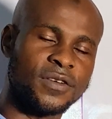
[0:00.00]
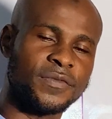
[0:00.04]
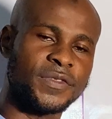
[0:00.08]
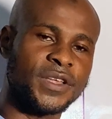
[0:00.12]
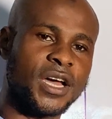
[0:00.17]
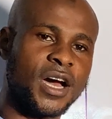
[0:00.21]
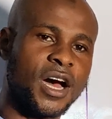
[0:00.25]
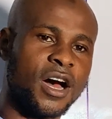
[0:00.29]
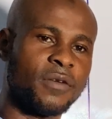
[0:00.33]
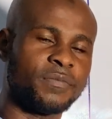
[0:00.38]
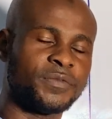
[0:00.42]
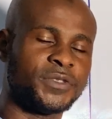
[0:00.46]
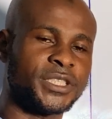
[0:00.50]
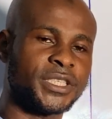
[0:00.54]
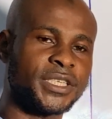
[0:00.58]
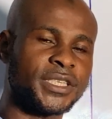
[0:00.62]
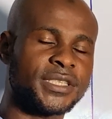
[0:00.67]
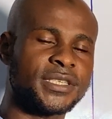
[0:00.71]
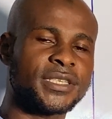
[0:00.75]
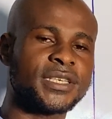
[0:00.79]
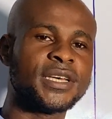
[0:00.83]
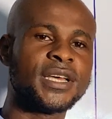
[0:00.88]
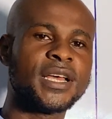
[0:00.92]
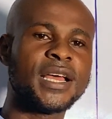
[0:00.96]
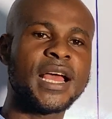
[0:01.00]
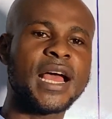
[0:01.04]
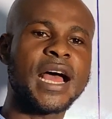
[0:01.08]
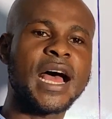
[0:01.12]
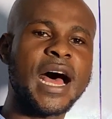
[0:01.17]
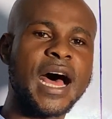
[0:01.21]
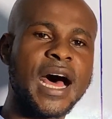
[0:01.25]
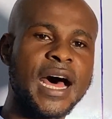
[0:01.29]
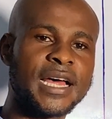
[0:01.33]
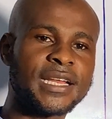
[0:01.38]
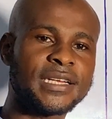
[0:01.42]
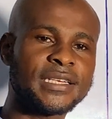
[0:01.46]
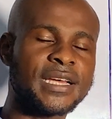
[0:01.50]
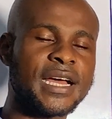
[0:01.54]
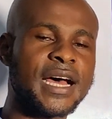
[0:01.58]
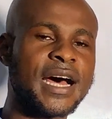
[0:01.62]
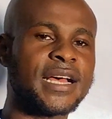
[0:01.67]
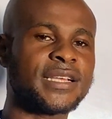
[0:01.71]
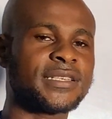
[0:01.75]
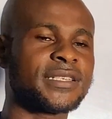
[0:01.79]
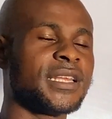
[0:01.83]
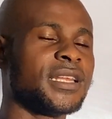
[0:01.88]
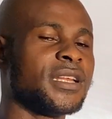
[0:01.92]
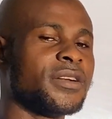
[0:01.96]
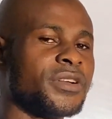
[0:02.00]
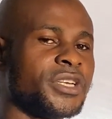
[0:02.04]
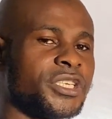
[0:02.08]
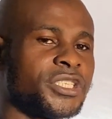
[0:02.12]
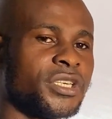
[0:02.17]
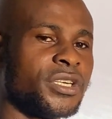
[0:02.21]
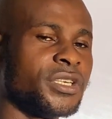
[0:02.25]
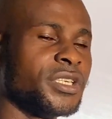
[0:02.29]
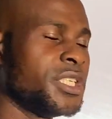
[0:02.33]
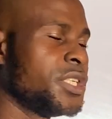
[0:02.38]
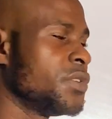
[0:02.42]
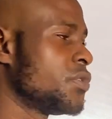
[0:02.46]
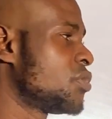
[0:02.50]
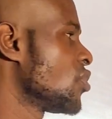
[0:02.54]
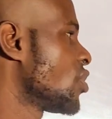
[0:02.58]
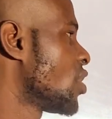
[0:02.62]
of the object and acceleration due